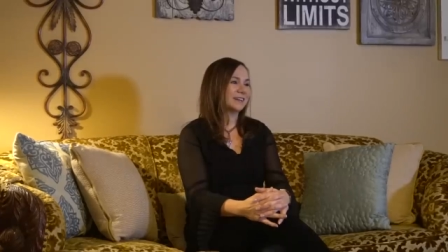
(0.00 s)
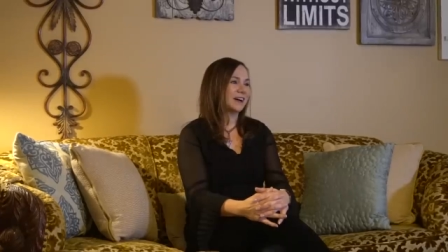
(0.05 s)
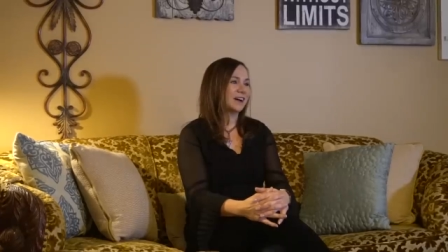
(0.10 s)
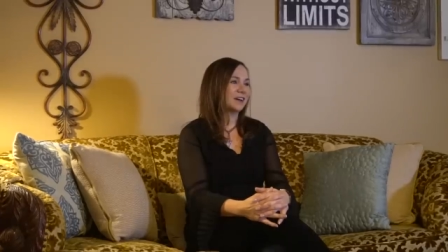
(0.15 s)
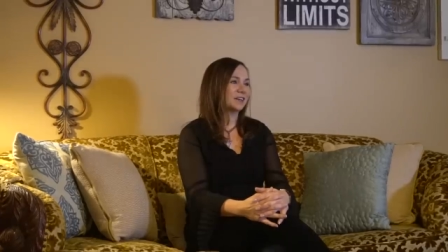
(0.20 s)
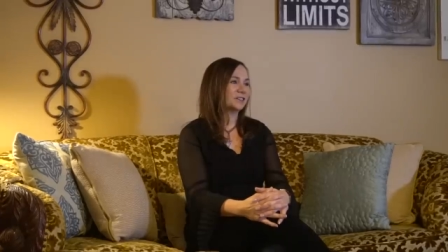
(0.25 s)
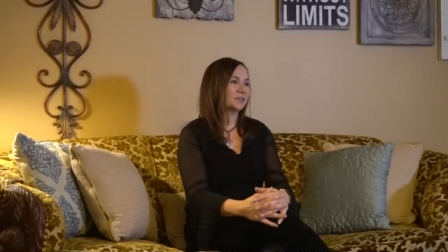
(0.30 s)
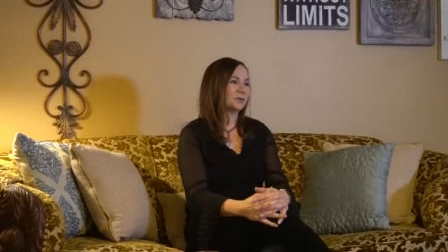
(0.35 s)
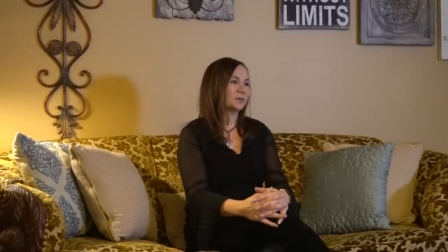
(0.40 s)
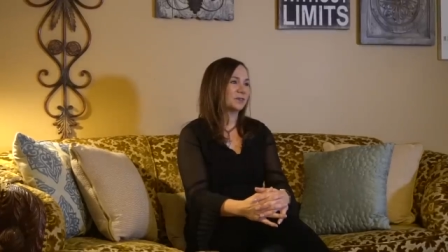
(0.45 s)
one
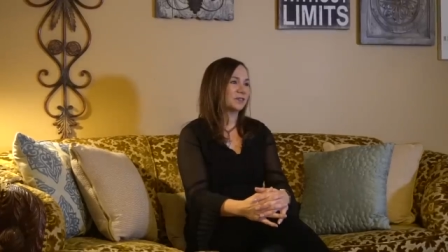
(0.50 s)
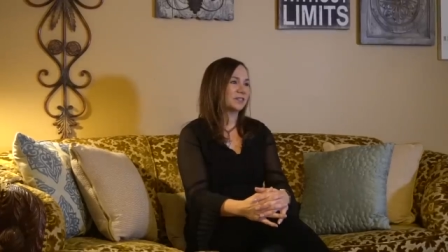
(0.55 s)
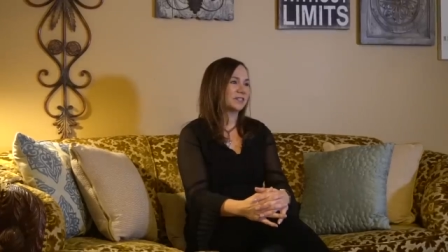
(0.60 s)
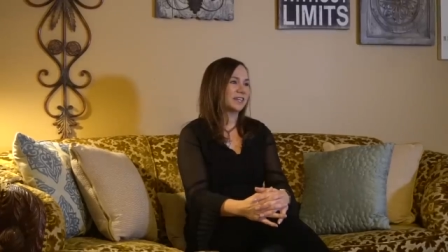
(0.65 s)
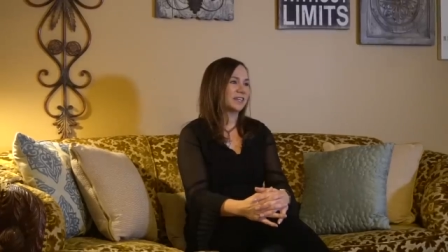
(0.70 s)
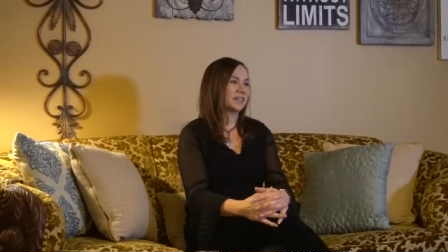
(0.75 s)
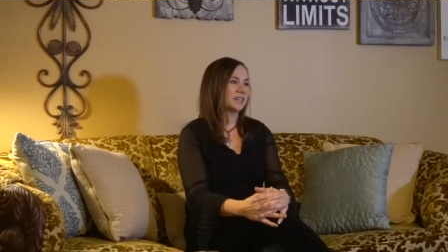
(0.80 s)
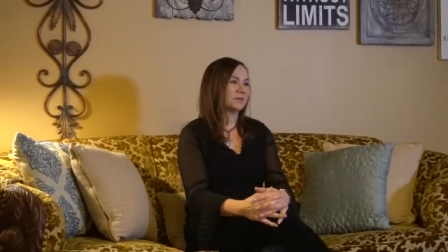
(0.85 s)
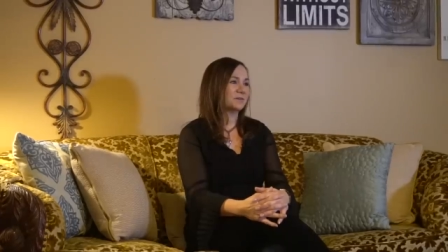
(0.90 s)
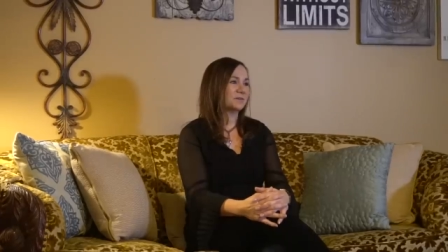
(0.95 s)
hundred
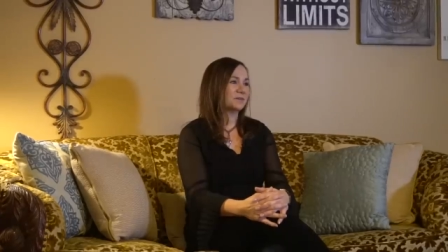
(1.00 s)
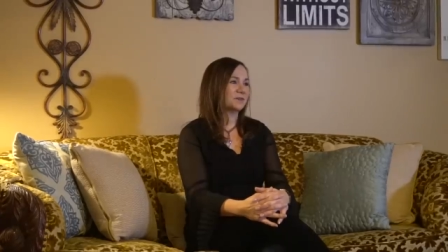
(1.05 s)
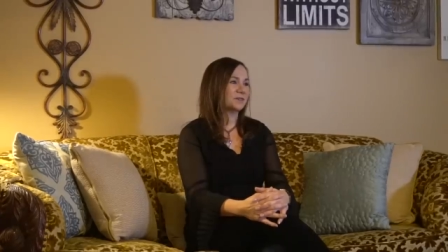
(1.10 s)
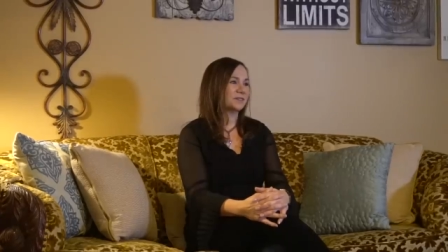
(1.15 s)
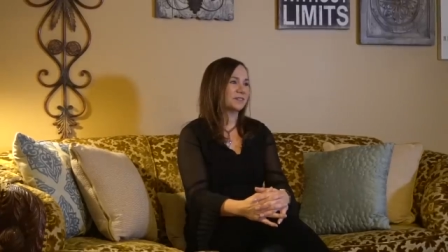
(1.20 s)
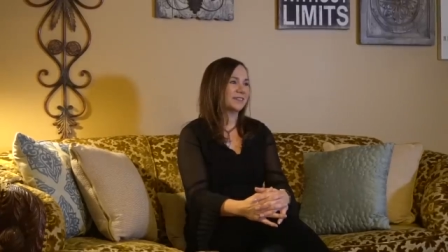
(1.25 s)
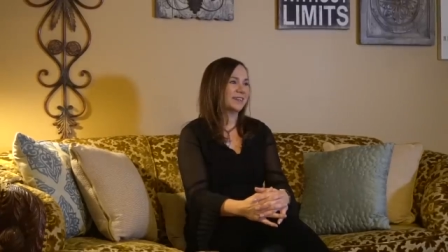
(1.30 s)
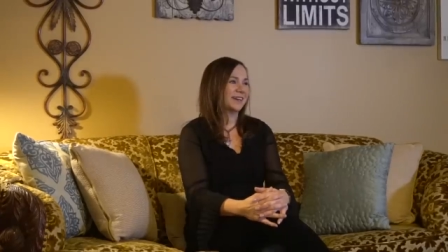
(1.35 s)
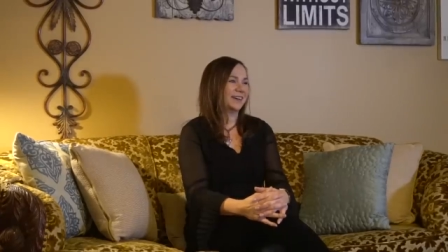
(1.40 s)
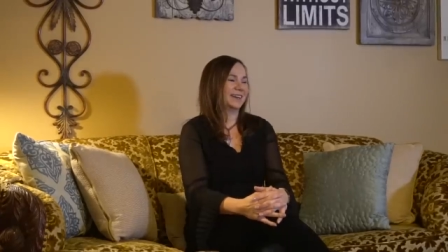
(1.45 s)
percent on
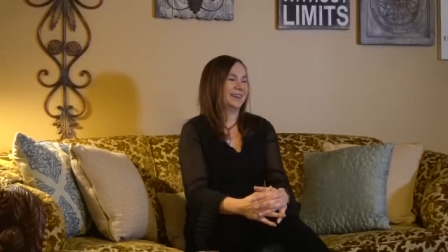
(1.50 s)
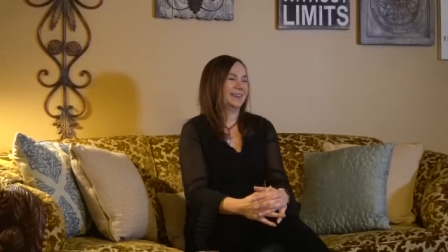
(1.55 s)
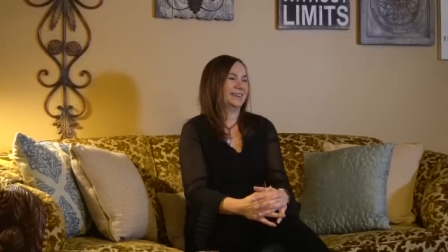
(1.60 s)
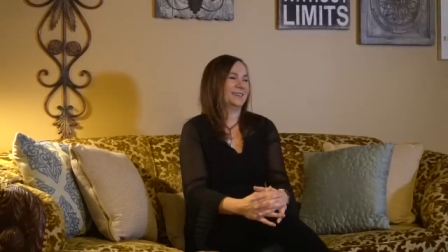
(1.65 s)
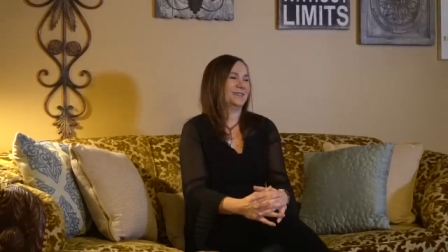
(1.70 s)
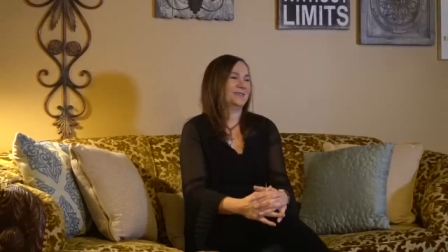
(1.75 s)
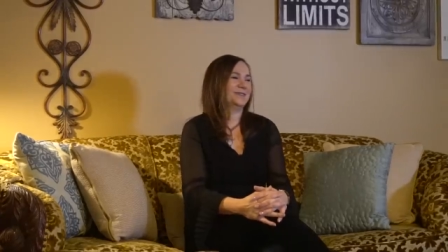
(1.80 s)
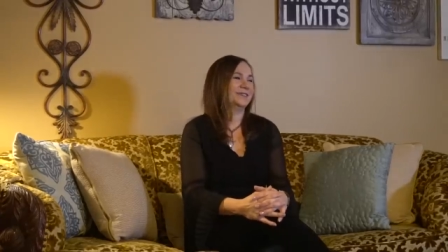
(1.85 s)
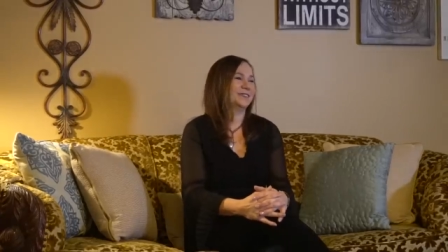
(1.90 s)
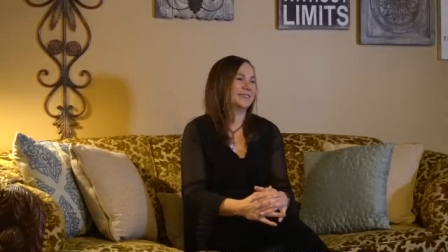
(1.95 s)
board
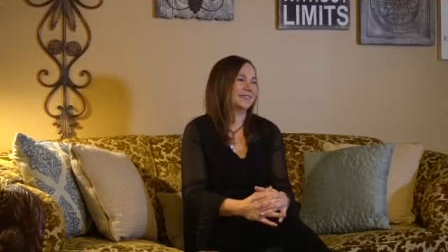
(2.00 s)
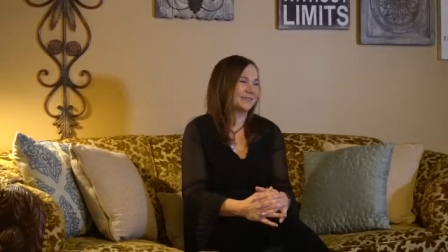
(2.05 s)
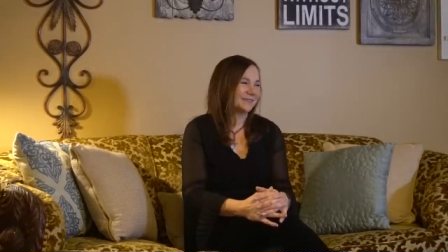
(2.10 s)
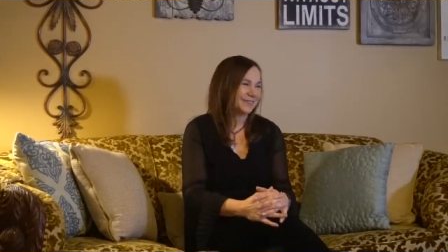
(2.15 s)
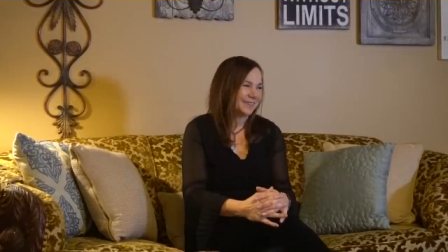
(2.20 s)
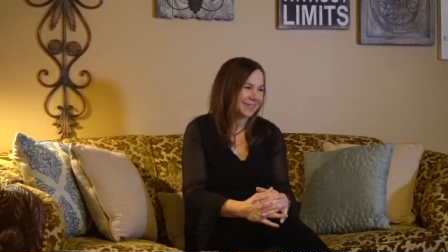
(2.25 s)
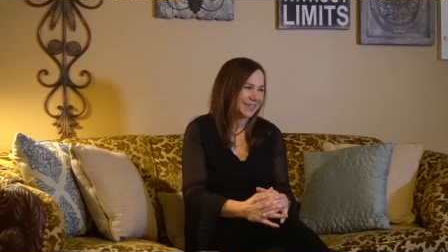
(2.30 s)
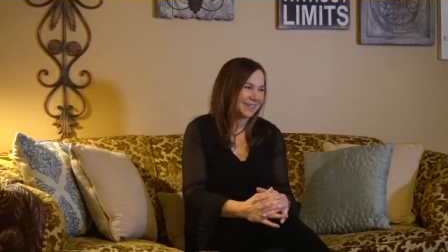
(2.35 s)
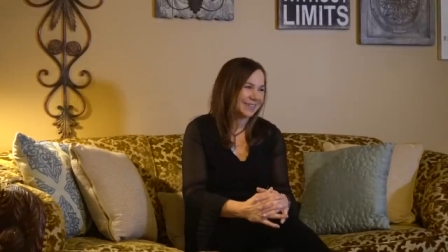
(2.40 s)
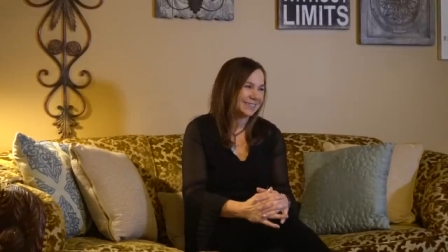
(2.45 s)
with
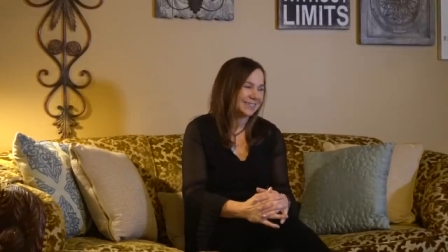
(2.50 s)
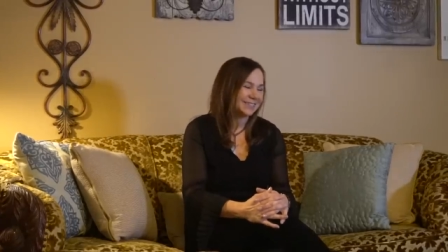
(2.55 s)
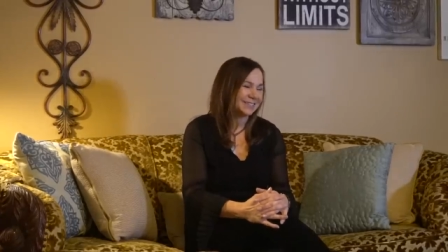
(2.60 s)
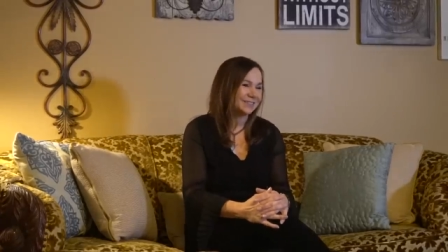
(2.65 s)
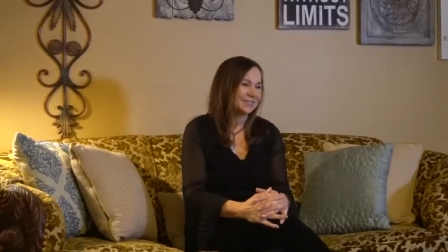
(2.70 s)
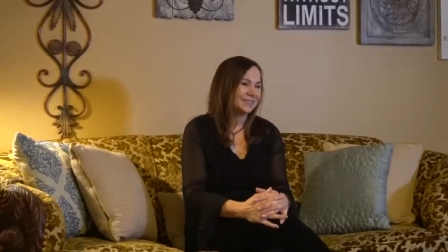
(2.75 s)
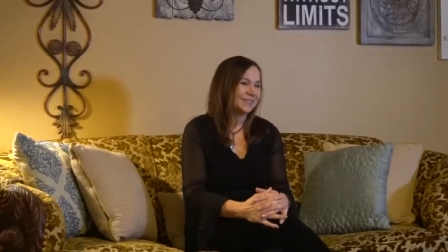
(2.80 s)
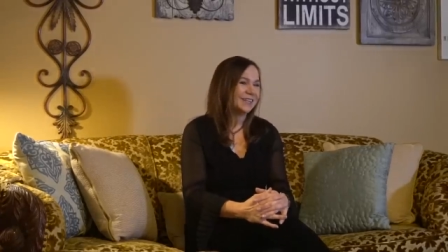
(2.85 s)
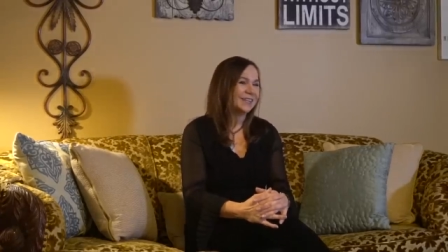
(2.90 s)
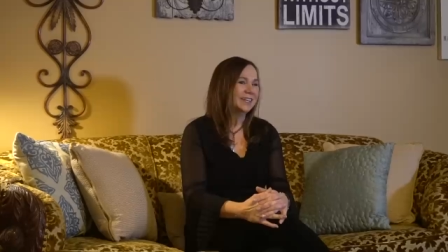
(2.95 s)
what I
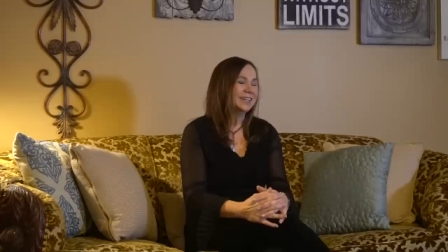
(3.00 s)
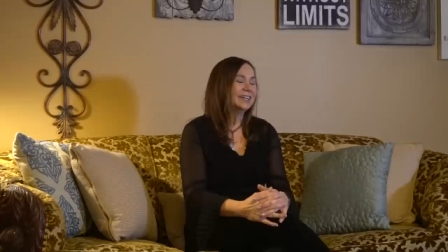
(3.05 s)
do.